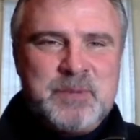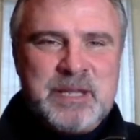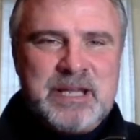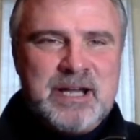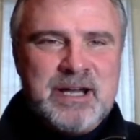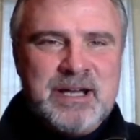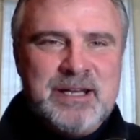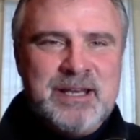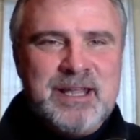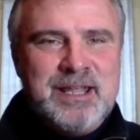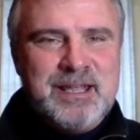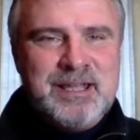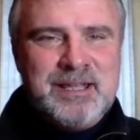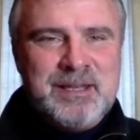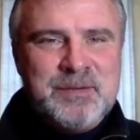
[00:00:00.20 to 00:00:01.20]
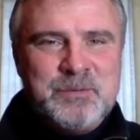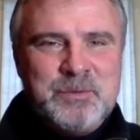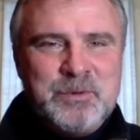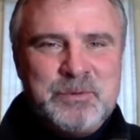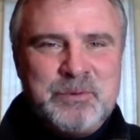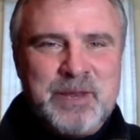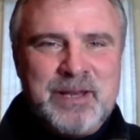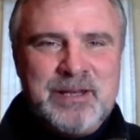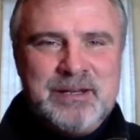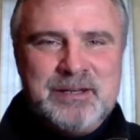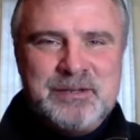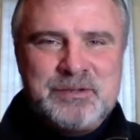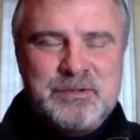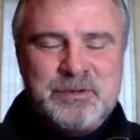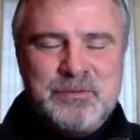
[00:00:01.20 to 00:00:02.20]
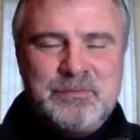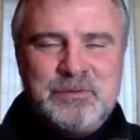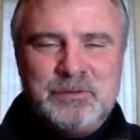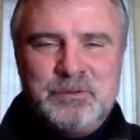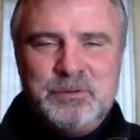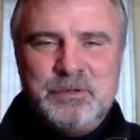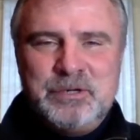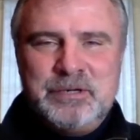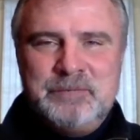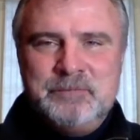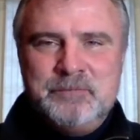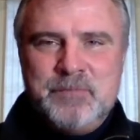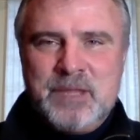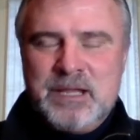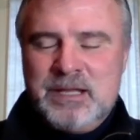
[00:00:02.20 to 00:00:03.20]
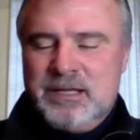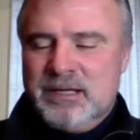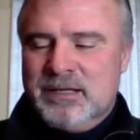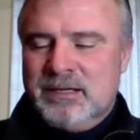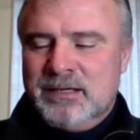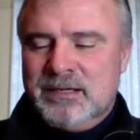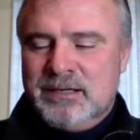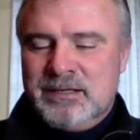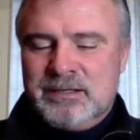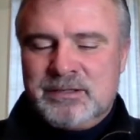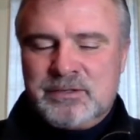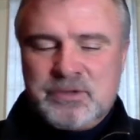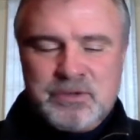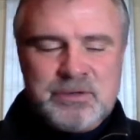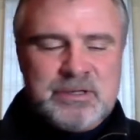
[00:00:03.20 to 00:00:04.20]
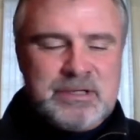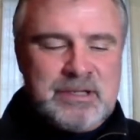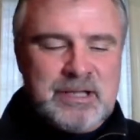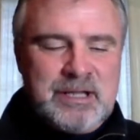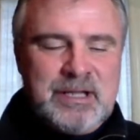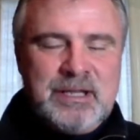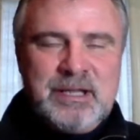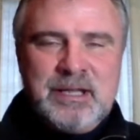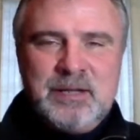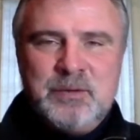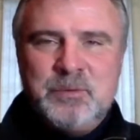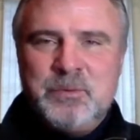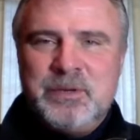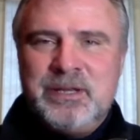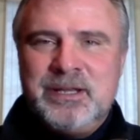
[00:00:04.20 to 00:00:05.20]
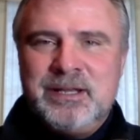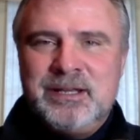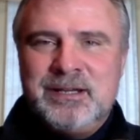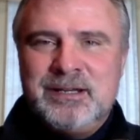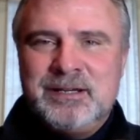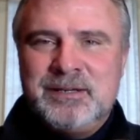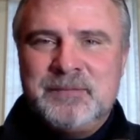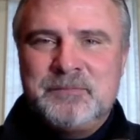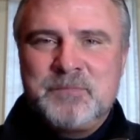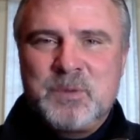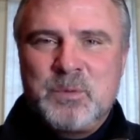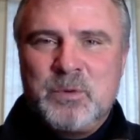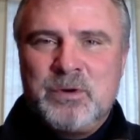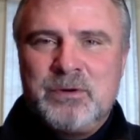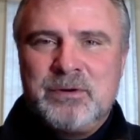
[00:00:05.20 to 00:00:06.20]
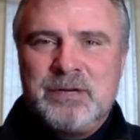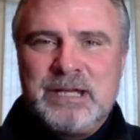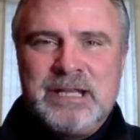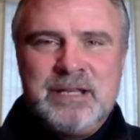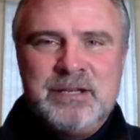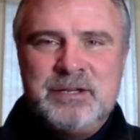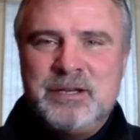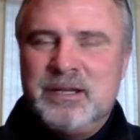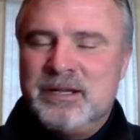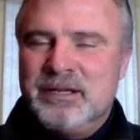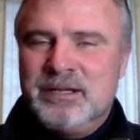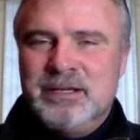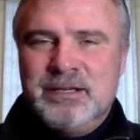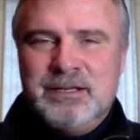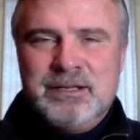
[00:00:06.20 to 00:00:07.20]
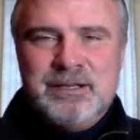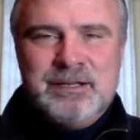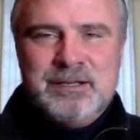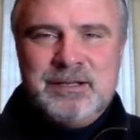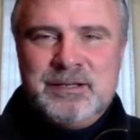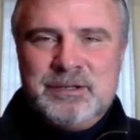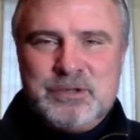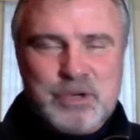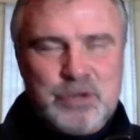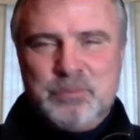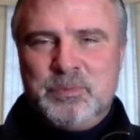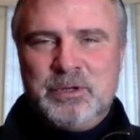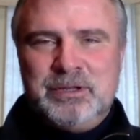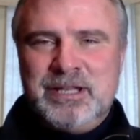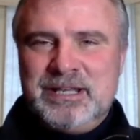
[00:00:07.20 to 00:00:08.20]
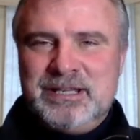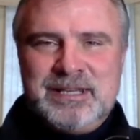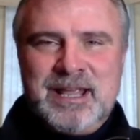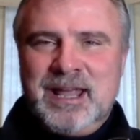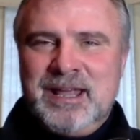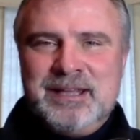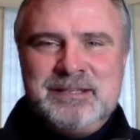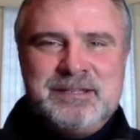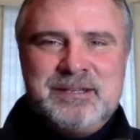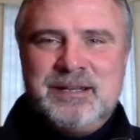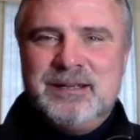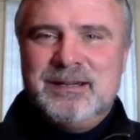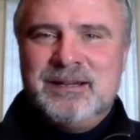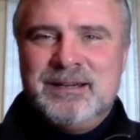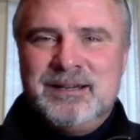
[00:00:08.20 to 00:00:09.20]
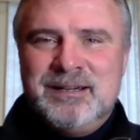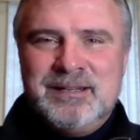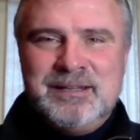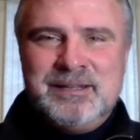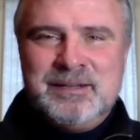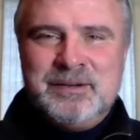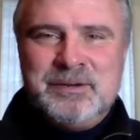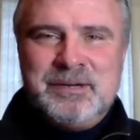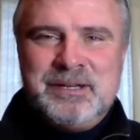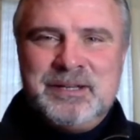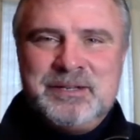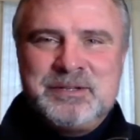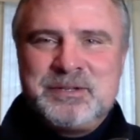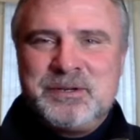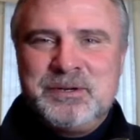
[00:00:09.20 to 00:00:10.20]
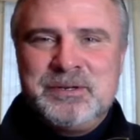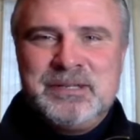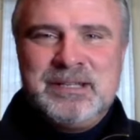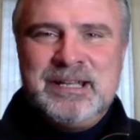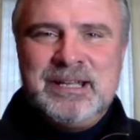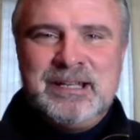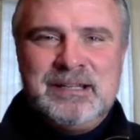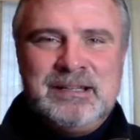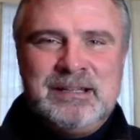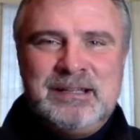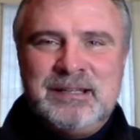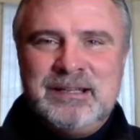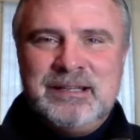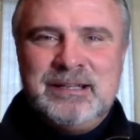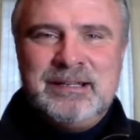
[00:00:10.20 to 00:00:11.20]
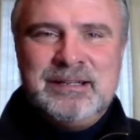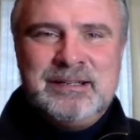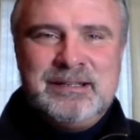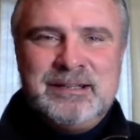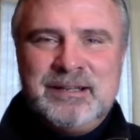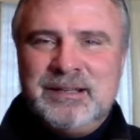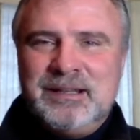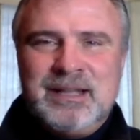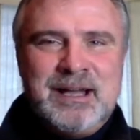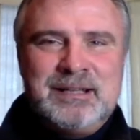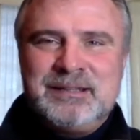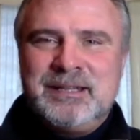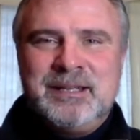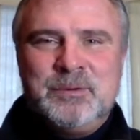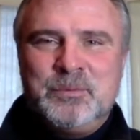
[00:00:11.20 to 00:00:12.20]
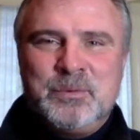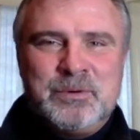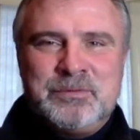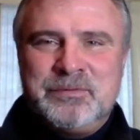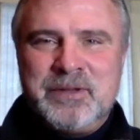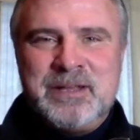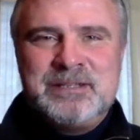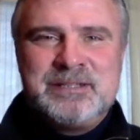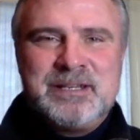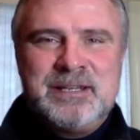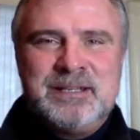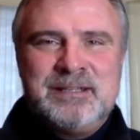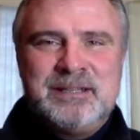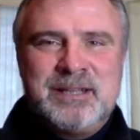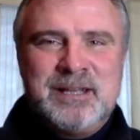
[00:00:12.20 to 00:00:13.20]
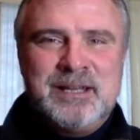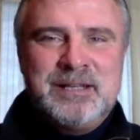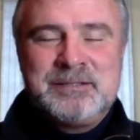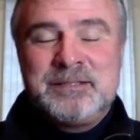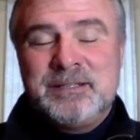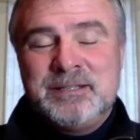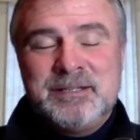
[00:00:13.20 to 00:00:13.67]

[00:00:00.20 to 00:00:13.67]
begun, and we're ready to serve the Lord. Certainly, we're in turbulent days. There is certainly a lot that we're facing. That